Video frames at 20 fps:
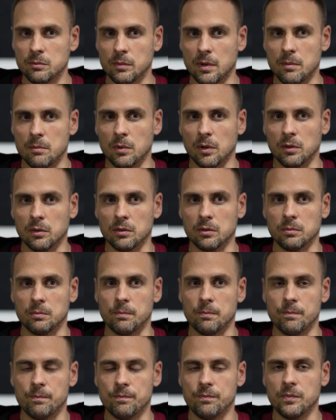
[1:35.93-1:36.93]
My mother
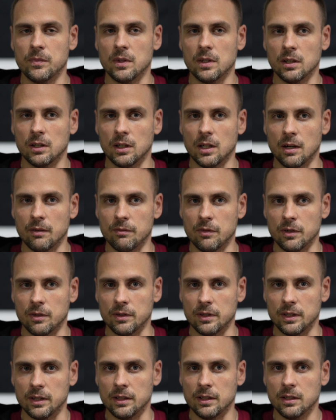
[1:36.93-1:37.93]
got
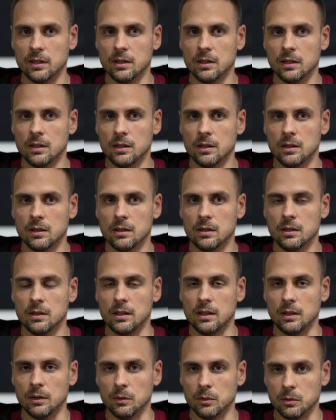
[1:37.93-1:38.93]
very
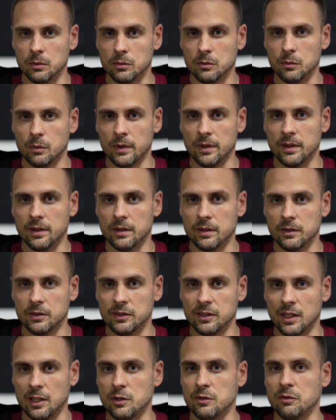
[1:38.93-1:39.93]
ill with
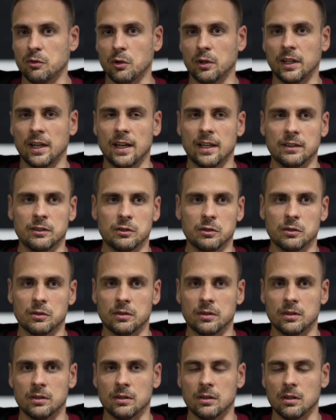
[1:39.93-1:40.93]
stage four
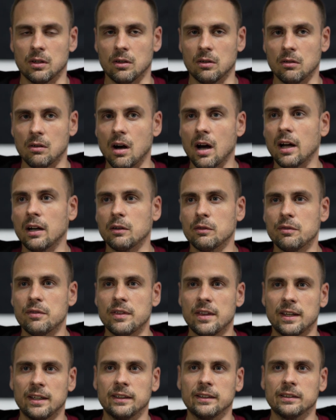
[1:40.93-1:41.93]
cancer, and a lot of
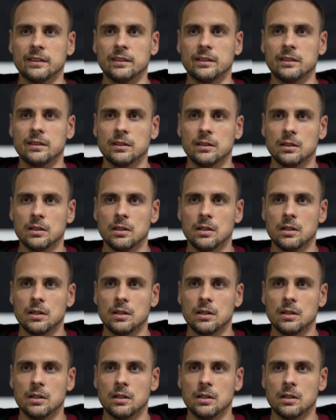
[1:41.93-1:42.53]
things,